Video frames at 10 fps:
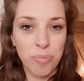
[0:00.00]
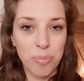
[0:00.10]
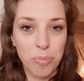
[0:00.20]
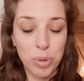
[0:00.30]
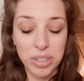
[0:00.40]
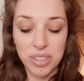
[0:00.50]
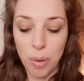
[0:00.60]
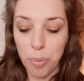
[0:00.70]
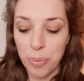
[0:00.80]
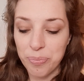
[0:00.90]
brings
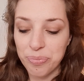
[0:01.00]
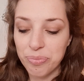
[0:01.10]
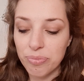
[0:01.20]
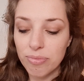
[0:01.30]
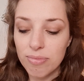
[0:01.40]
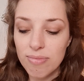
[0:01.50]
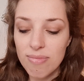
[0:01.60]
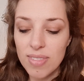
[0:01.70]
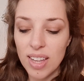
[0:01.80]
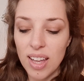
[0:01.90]
up.
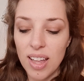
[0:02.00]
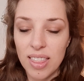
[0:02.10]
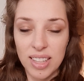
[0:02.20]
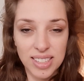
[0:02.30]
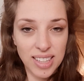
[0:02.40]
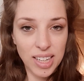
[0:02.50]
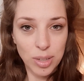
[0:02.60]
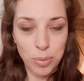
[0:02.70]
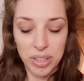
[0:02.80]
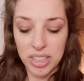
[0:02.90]
The
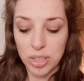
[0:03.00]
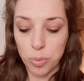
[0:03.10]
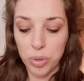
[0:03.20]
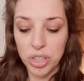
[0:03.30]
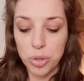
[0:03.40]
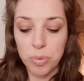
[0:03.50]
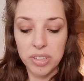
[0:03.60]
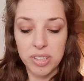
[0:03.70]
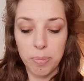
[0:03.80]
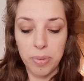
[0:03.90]
second one is, which
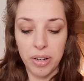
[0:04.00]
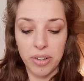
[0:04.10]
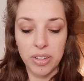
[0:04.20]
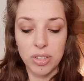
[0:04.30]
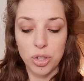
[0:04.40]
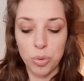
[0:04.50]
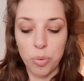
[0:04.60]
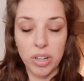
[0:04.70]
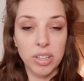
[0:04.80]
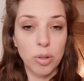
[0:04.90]
was the parent you
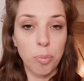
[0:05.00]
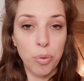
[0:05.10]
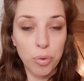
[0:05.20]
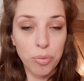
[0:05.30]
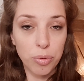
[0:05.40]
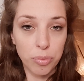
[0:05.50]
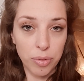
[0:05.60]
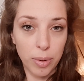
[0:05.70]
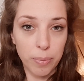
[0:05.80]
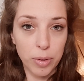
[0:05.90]
wanted approval
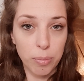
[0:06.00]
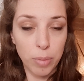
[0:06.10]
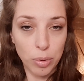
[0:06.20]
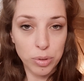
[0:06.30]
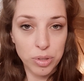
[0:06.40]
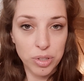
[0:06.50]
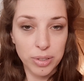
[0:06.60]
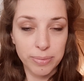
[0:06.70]
from the most?